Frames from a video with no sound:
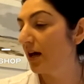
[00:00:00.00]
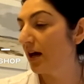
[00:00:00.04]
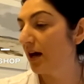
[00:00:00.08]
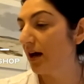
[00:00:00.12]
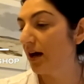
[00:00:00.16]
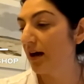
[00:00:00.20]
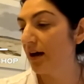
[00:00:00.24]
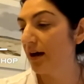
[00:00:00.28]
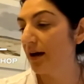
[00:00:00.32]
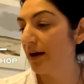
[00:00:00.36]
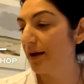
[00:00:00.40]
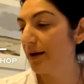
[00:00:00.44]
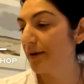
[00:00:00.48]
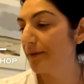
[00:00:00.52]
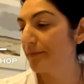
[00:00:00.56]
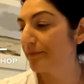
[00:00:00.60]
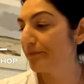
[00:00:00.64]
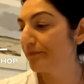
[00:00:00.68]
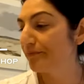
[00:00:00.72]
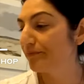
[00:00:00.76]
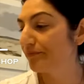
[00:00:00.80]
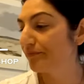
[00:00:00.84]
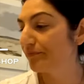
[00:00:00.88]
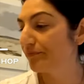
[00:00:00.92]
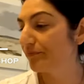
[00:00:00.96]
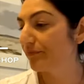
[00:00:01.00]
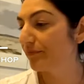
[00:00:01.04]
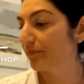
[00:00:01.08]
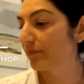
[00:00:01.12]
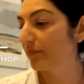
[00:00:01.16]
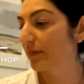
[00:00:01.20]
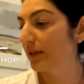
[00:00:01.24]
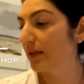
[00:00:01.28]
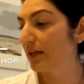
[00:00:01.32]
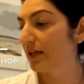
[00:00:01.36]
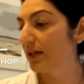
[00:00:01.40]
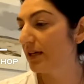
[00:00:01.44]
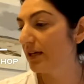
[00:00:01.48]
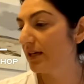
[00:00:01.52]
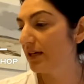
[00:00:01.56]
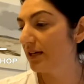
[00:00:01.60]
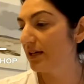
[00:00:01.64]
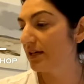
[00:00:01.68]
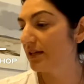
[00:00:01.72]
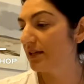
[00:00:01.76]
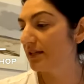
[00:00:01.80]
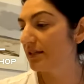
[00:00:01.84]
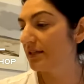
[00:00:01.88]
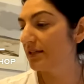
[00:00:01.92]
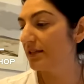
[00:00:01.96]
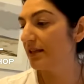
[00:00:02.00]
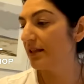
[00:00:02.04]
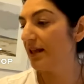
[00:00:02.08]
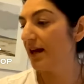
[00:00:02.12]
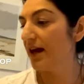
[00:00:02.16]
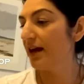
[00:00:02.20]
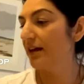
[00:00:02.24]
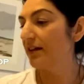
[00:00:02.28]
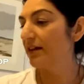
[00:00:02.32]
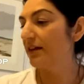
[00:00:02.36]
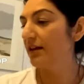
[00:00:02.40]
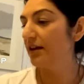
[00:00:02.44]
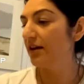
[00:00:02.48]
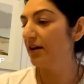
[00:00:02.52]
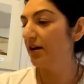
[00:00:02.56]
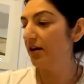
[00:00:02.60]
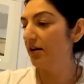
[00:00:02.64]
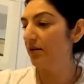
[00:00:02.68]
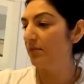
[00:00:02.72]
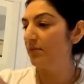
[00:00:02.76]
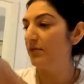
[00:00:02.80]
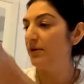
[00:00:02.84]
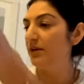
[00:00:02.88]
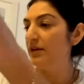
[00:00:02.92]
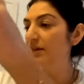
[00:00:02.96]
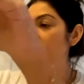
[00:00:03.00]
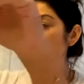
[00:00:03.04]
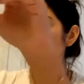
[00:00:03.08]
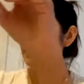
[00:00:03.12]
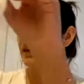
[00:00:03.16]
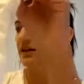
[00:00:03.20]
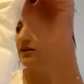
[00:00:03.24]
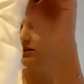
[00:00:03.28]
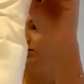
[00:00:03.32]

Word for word: um, is that they come with like